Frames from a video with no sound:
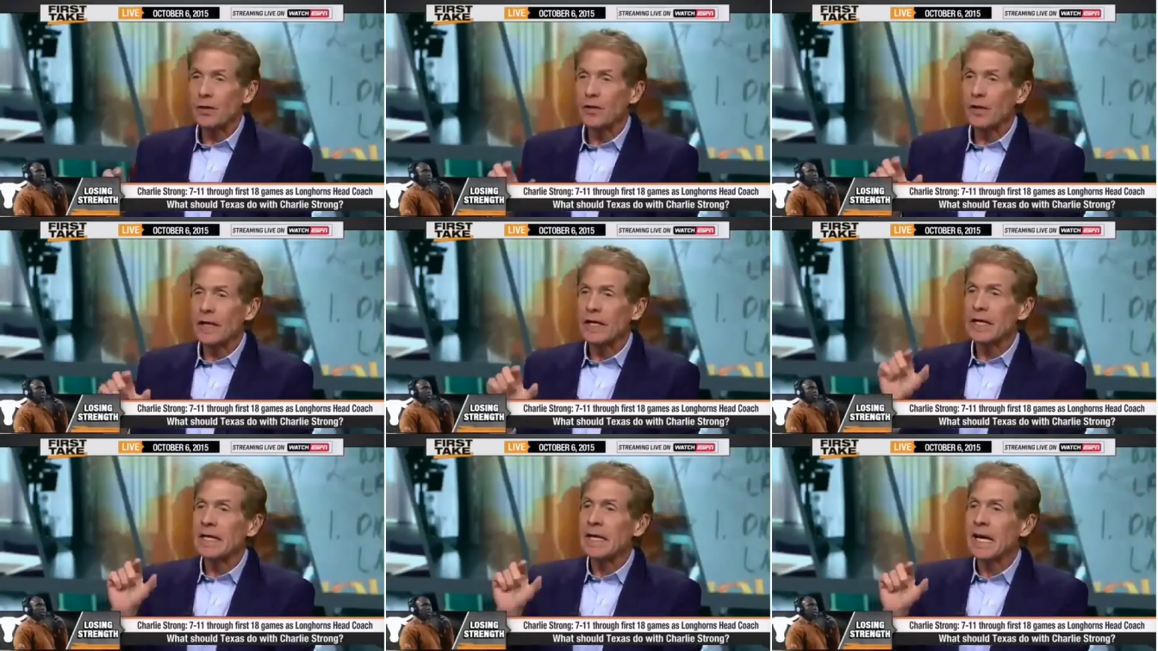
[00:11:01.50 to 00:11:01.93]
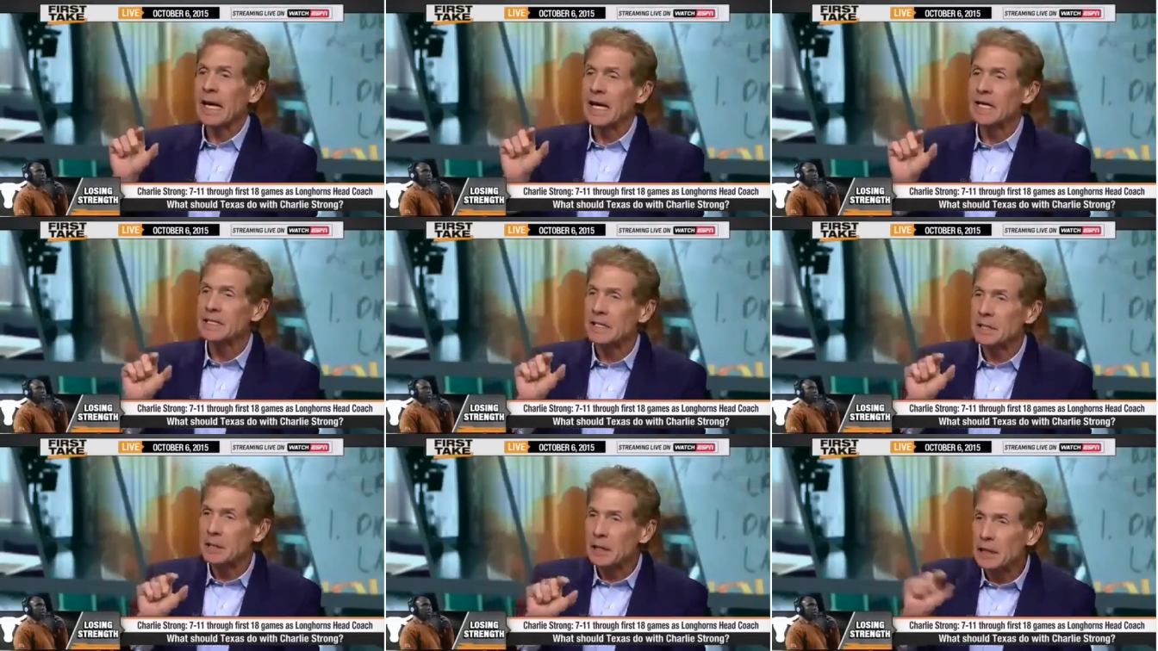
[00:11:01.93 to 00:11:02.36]
I think he
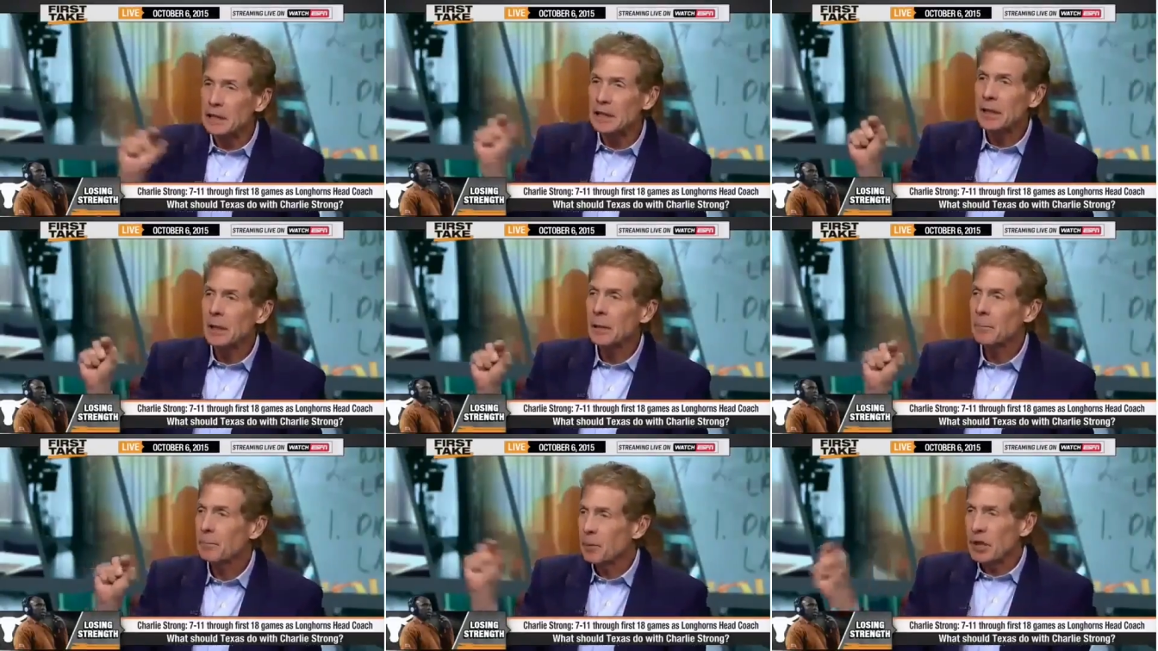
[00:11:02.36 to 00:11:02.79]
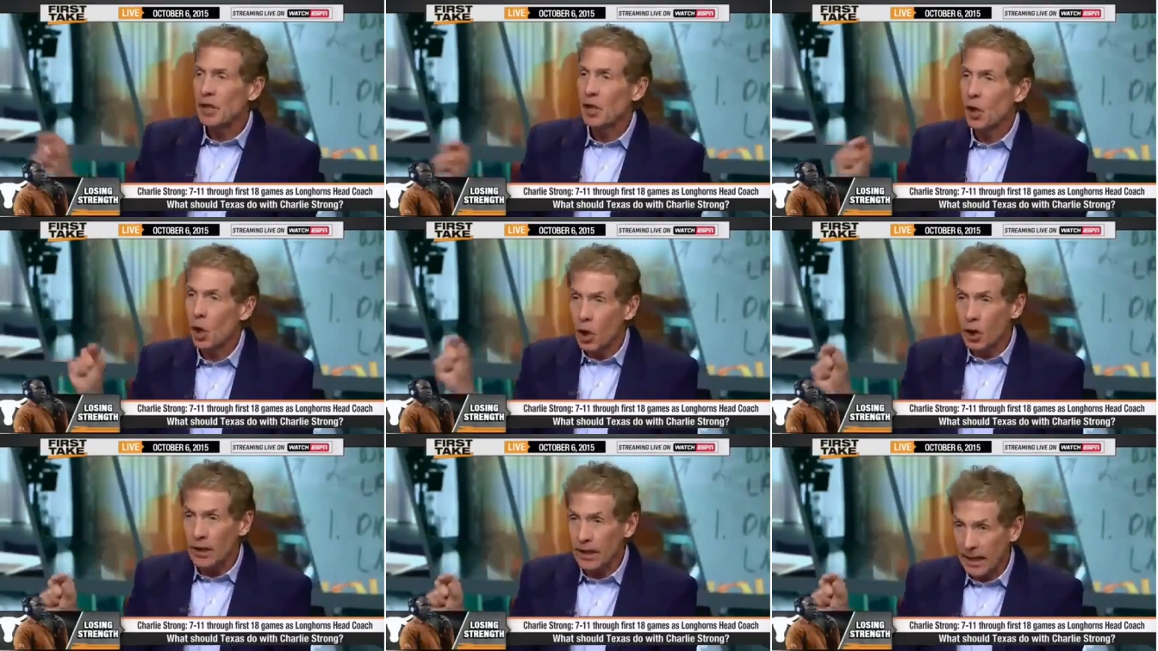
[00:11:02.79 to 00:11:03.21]
has a little
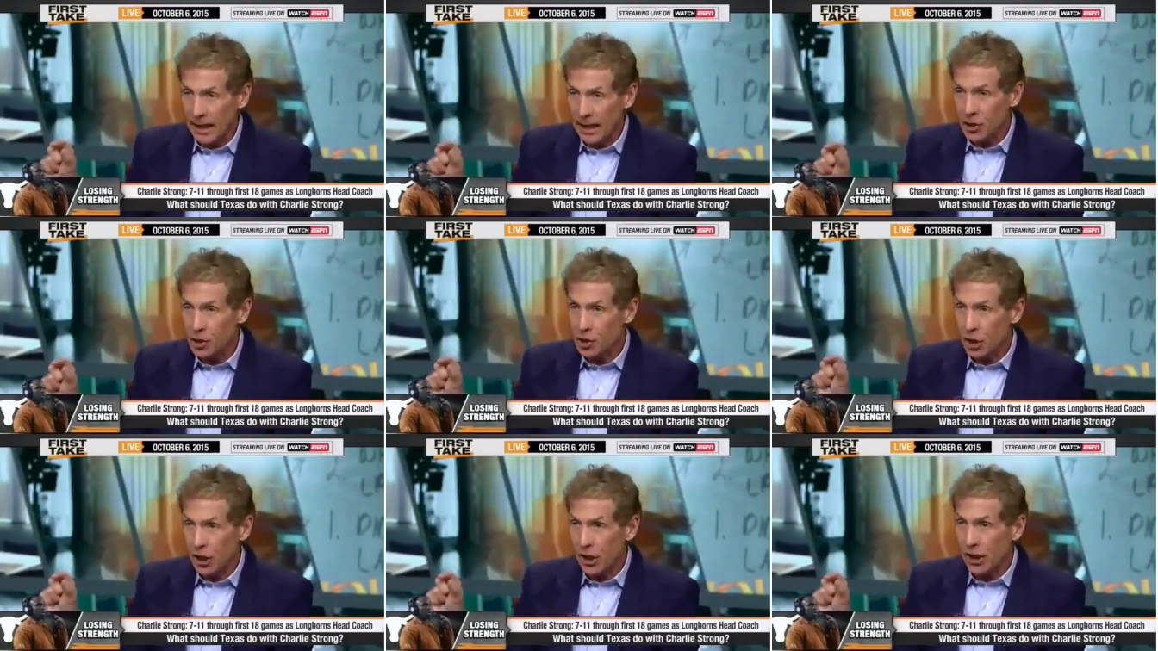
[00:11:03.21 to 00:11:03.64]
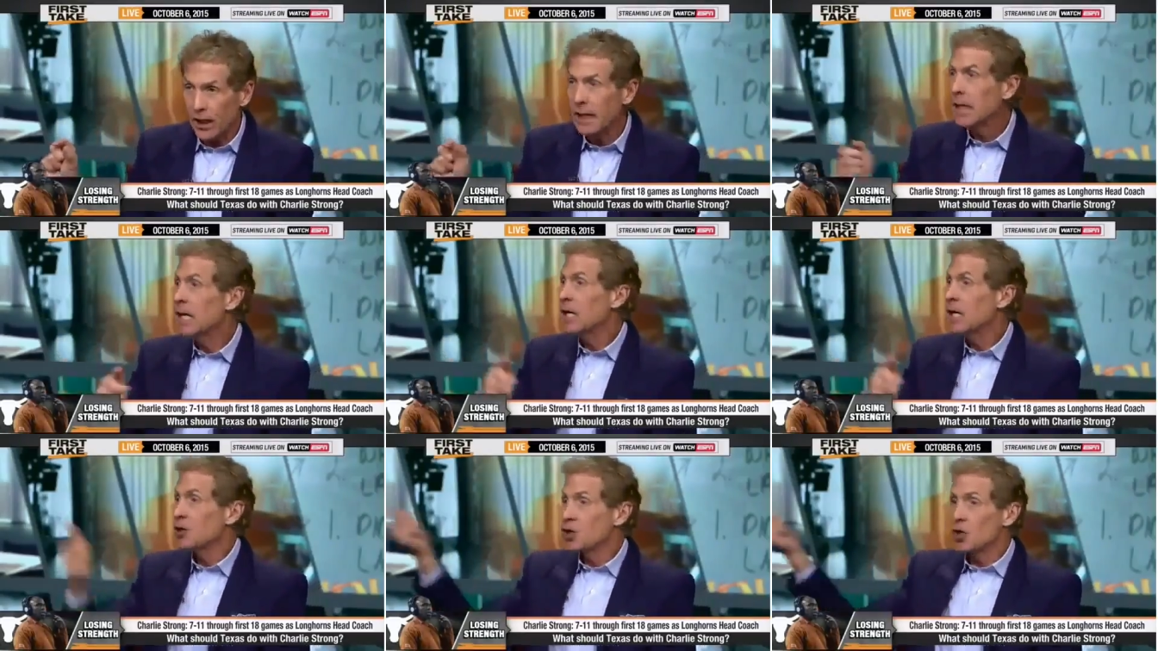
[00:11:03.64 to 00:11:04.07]
PR cachet